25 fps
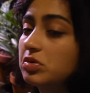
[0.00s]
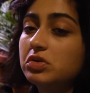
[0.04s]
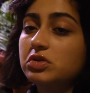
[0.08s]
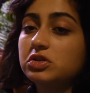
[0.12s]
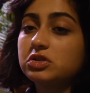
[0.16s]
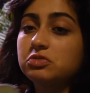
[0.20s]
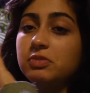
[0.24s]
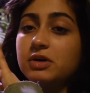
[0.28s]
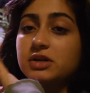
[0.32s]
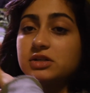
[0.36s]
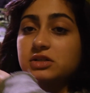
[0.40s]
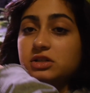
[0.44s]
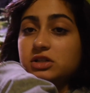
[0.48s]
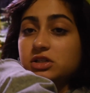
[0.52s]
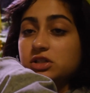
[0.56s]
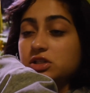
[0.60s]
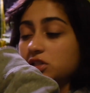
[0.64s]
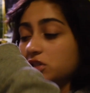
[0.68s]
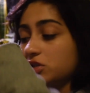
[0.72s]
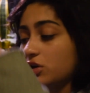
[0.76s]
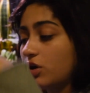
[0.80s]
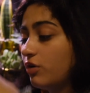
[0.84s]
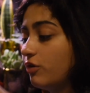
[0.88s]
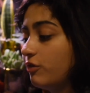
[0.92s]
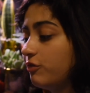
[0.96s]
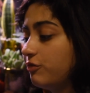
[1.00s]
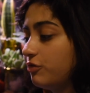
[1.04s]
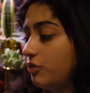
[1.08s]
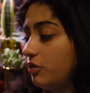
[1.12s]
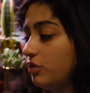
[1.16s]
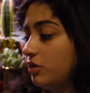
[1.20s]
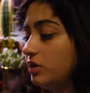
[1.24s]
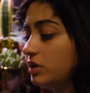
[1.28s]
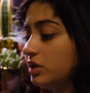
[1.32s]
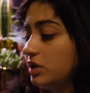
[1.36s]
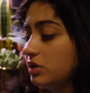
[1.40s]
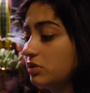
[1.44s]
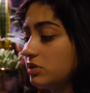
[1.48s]
was basically so
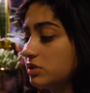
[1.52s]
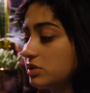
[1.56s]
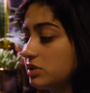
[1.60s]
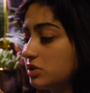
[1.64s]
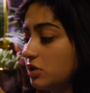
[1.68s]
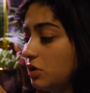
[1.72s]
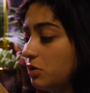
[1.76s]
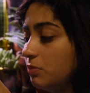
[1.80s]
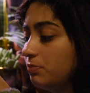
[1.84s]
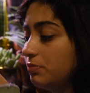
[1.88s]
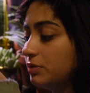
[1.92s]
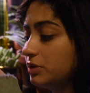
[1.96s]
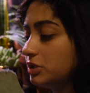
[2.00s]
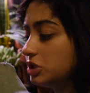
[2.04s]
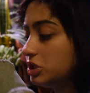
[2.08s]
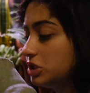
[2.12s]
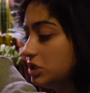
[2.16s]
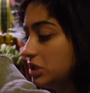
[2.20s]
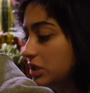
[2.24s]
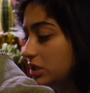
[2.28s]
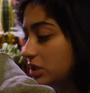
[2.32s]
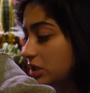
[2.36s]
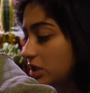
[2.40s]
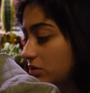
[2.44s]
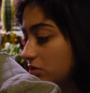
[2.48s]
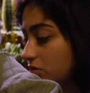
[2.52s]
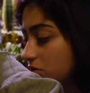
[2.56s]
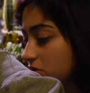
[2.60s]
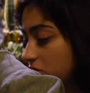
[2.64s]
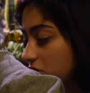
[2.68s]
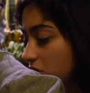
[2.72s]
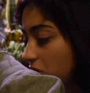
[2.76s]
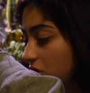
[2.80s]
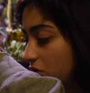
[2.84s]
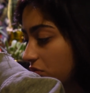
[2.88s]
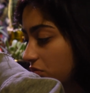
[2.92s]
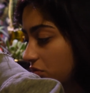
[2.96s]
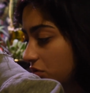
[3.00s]
full and it was so bushy and there was
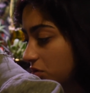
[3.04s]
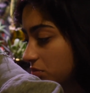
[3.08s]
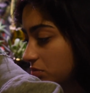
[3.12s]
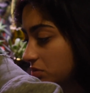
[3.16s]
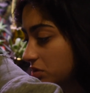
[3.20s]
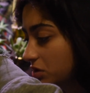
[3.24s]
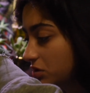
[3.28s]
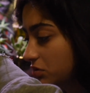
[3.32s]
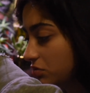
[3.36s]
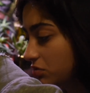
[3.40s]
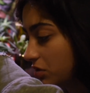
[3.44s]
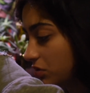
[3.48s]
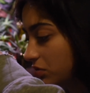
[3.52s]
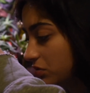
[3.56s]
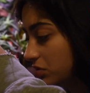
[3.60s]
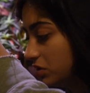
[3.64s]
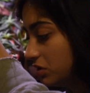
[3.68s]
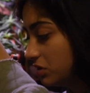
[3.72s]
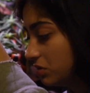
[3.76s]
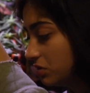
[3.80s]
no room to grow new